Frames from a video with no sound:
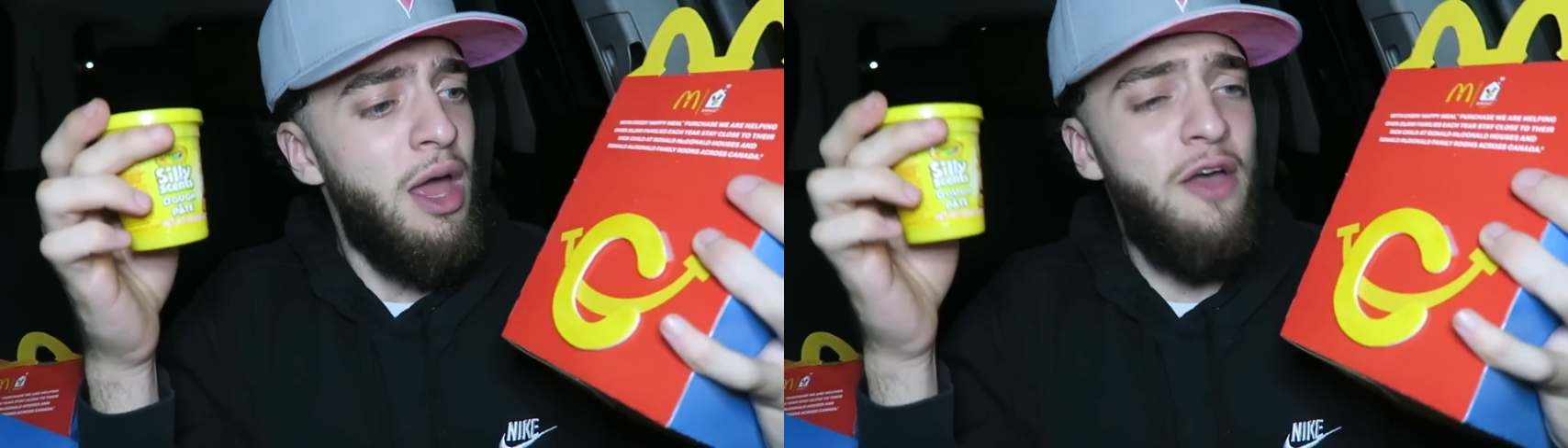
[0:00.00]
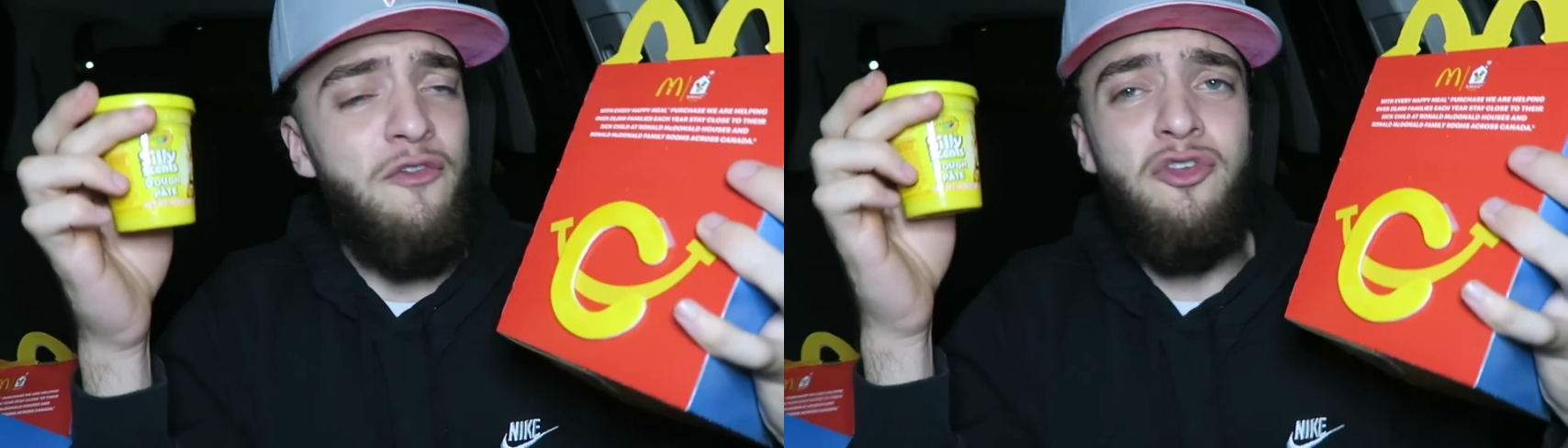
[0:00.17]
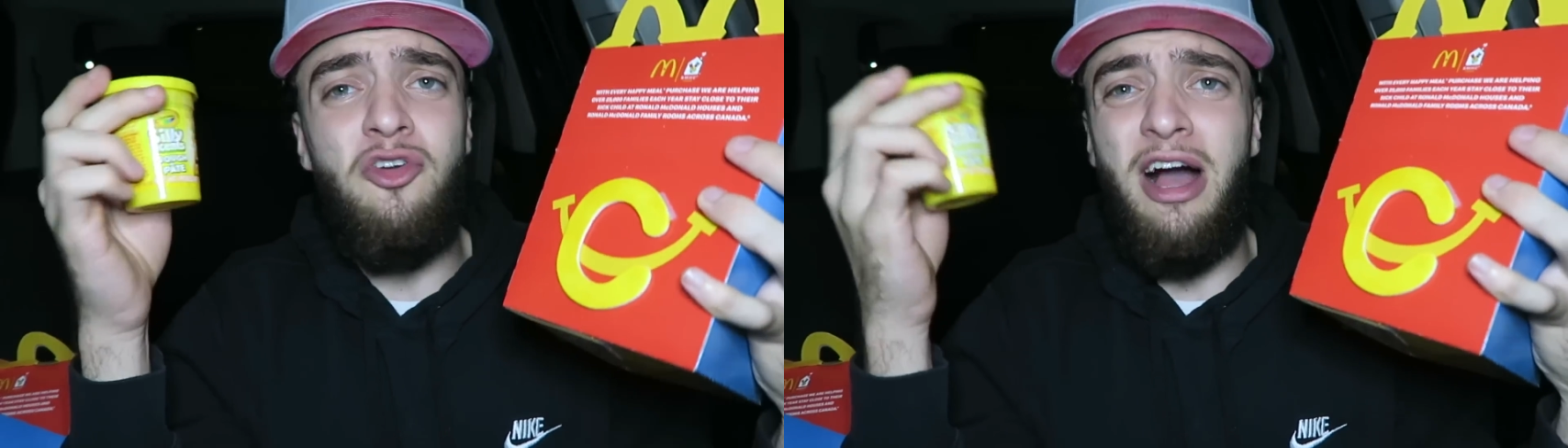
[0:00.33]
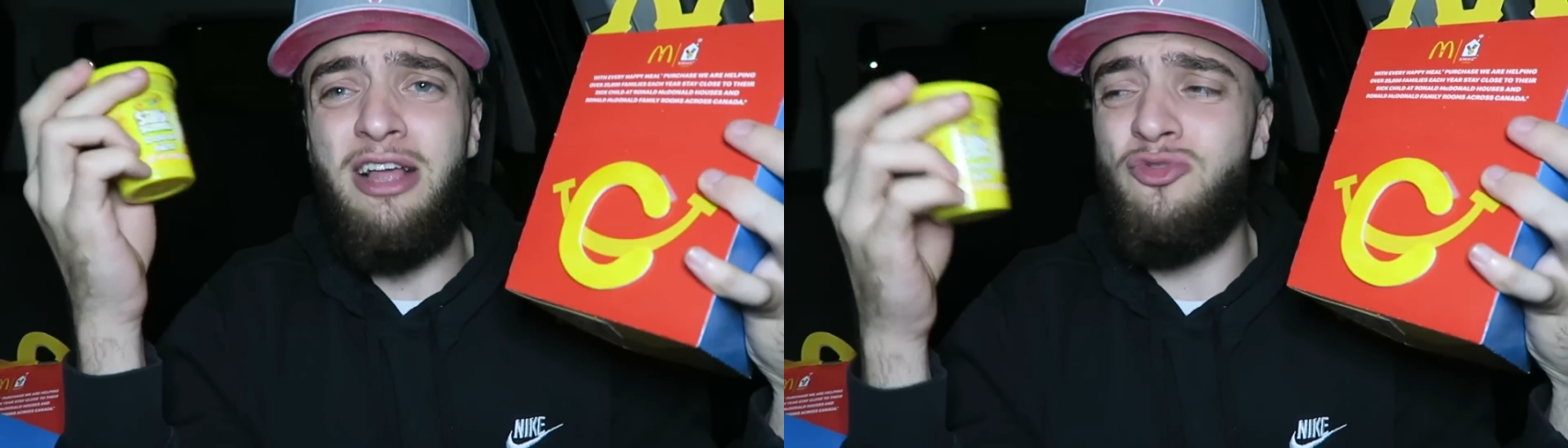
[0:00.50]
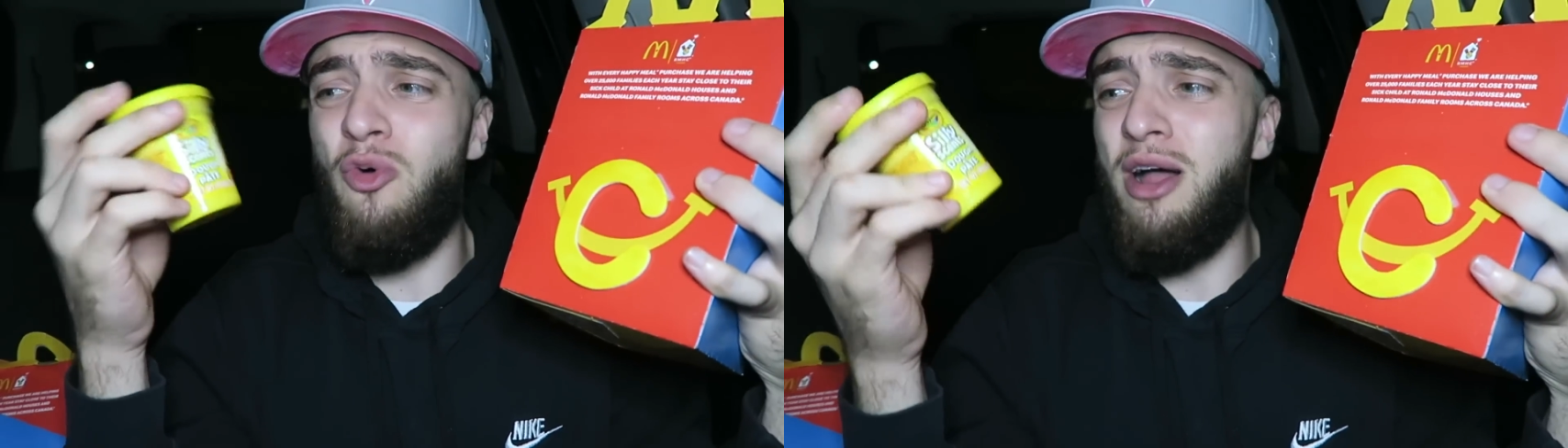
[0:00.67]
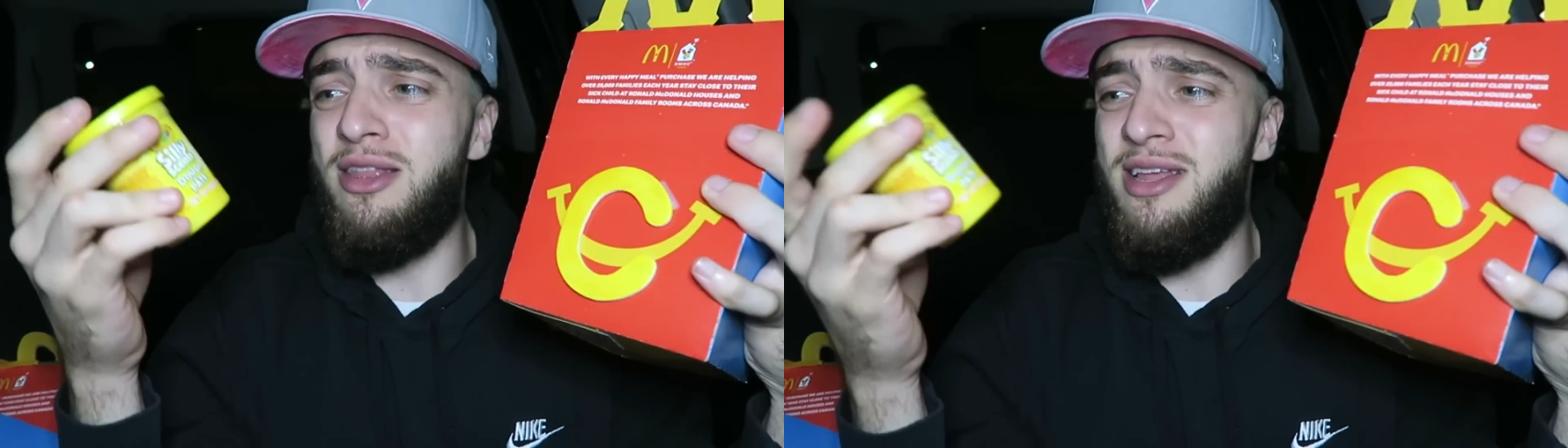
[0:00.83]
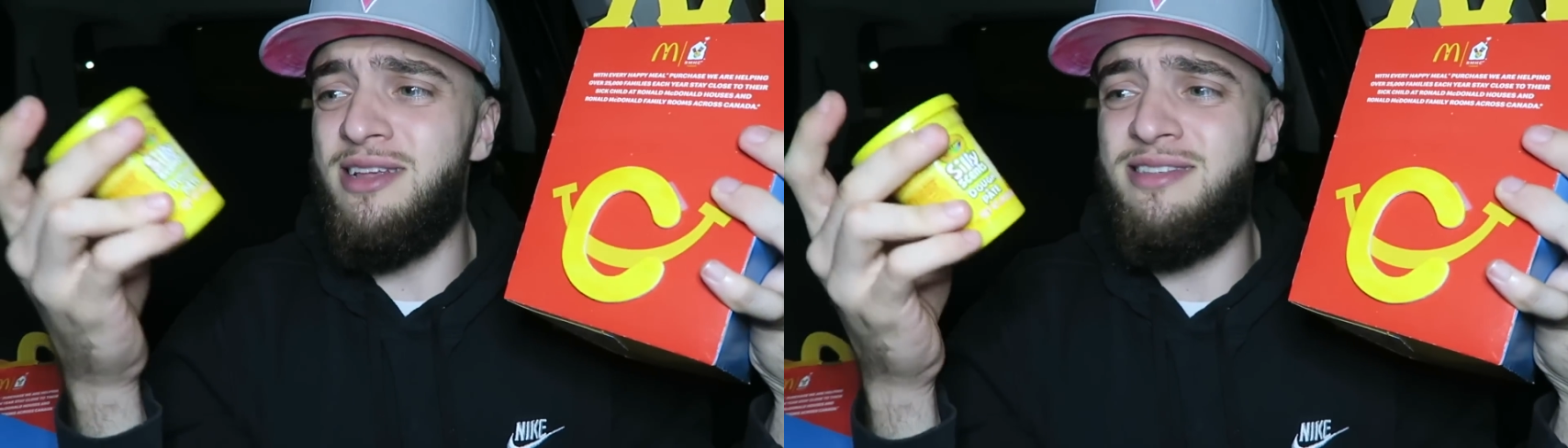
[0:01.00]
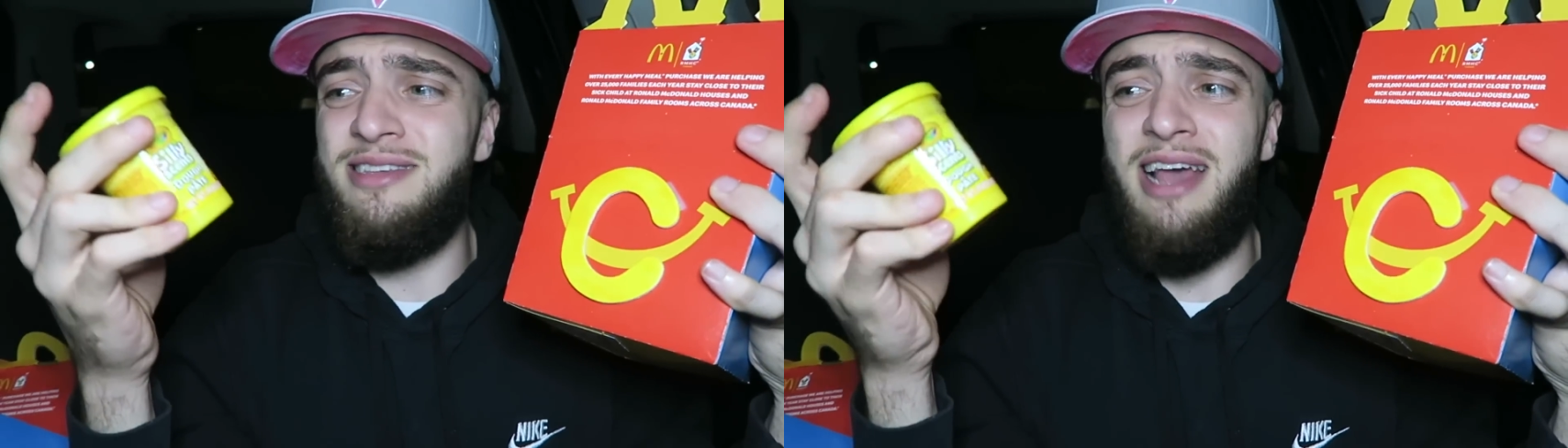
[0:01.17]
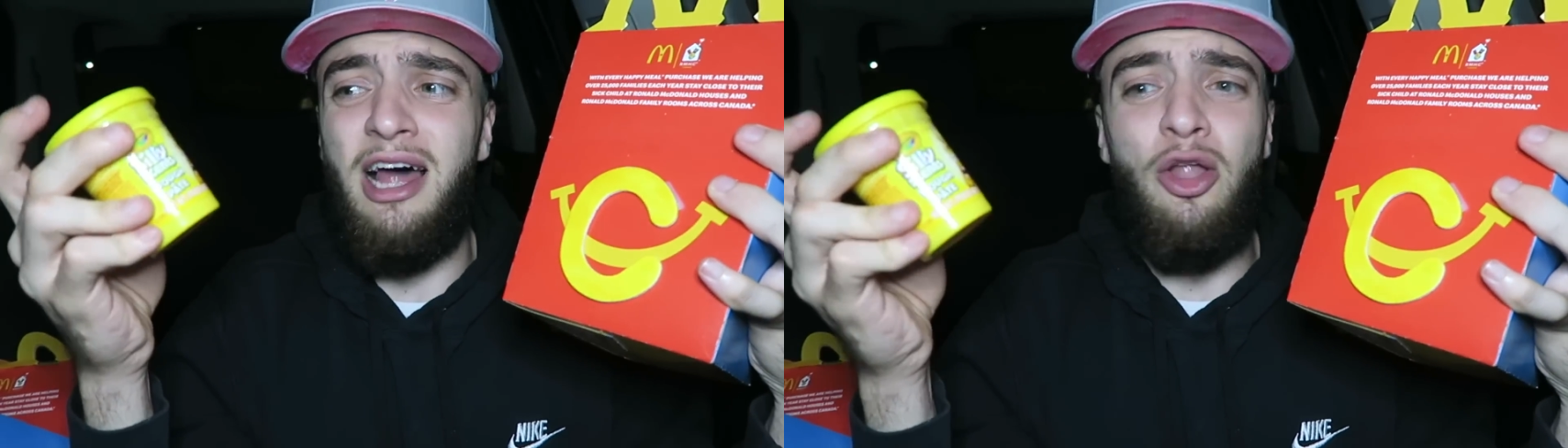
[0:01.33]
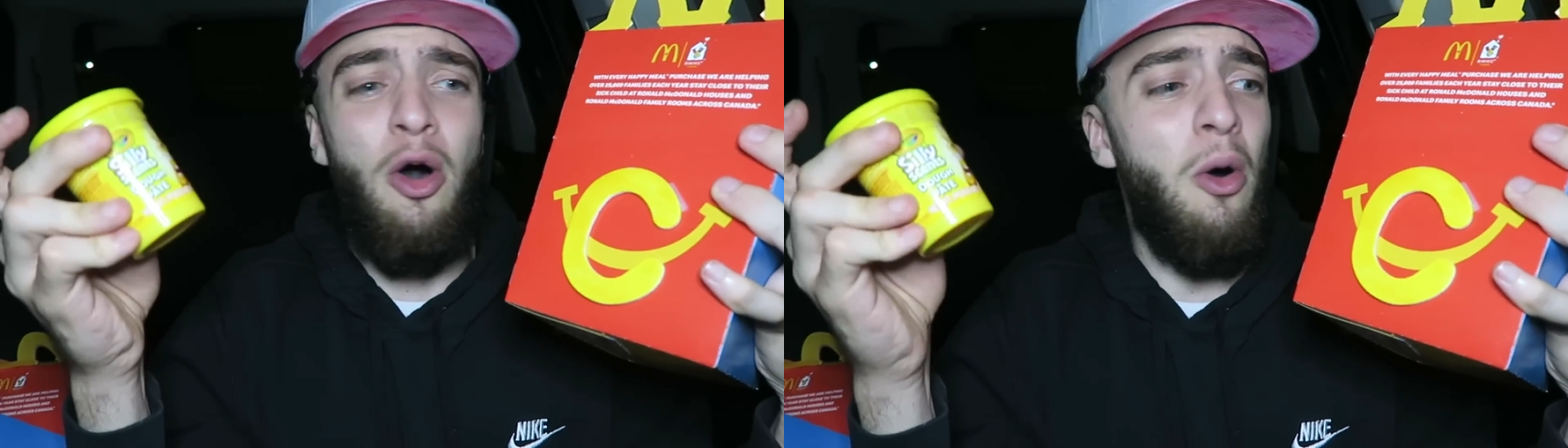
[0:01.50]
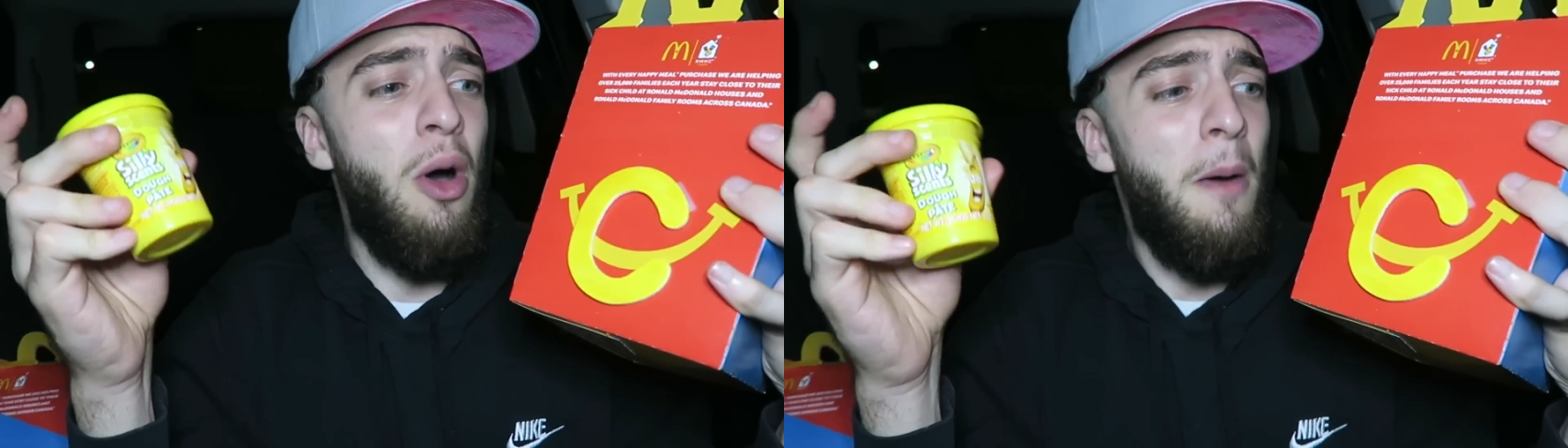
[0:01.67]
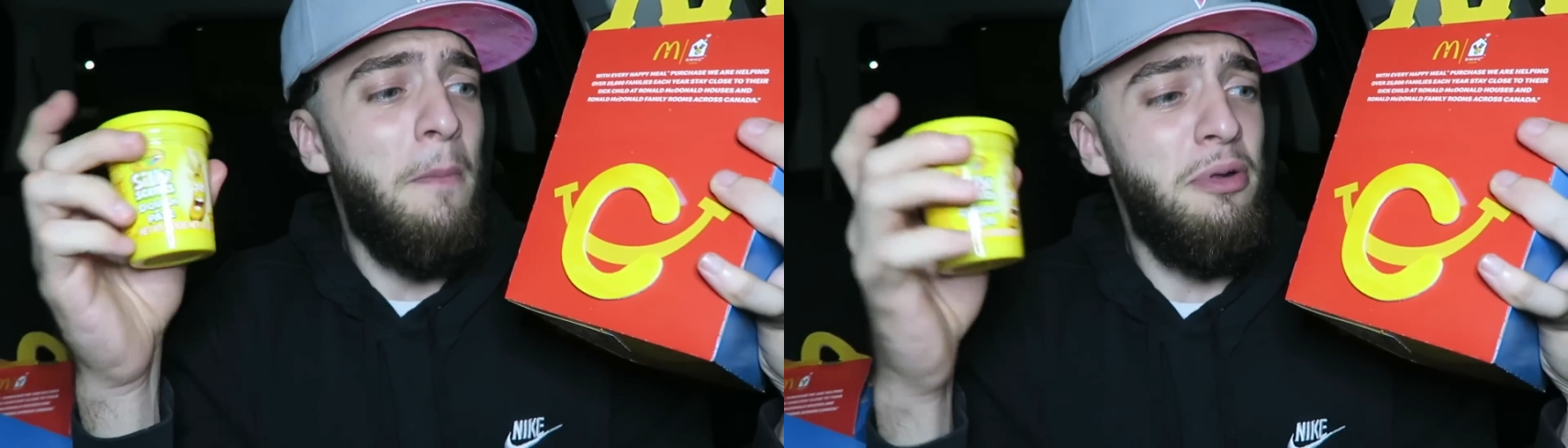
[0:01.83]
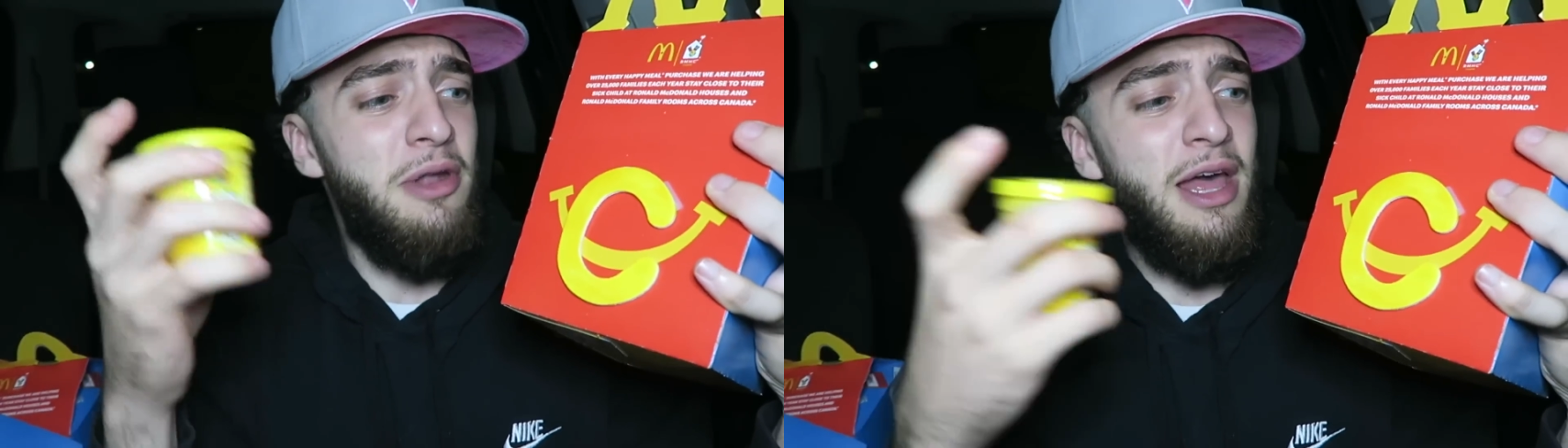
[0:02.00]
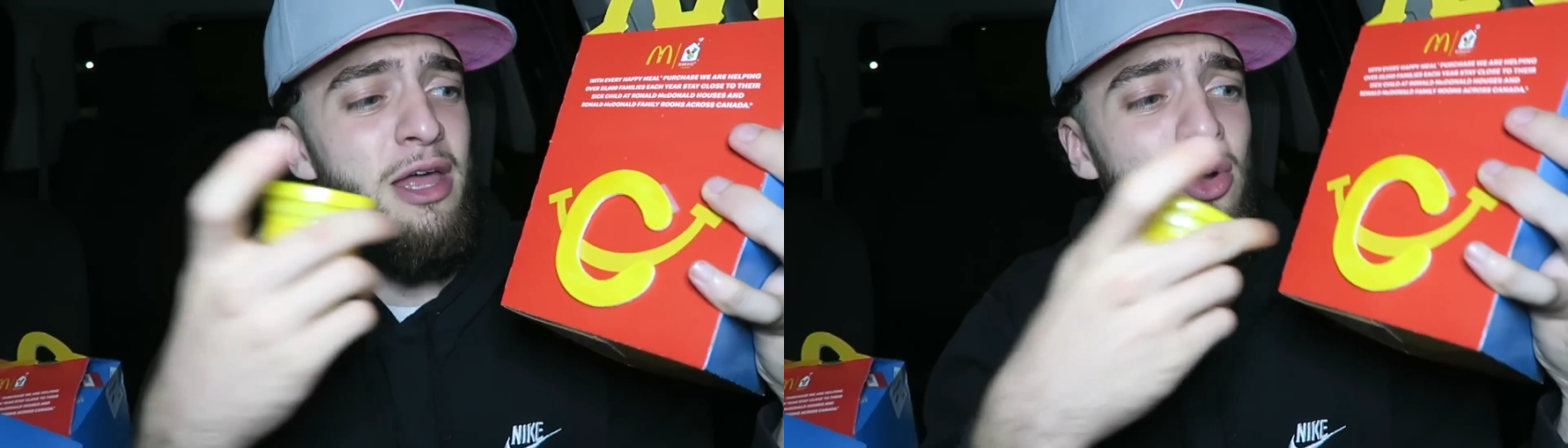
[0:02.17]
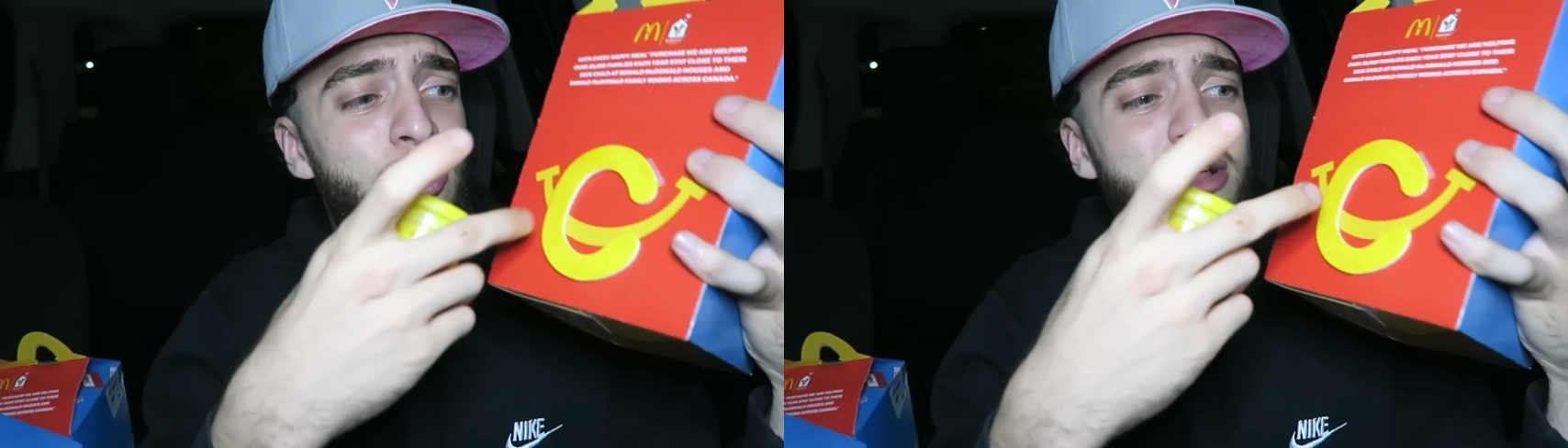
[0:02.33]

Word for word: If you guys want this yellow Play-Doh,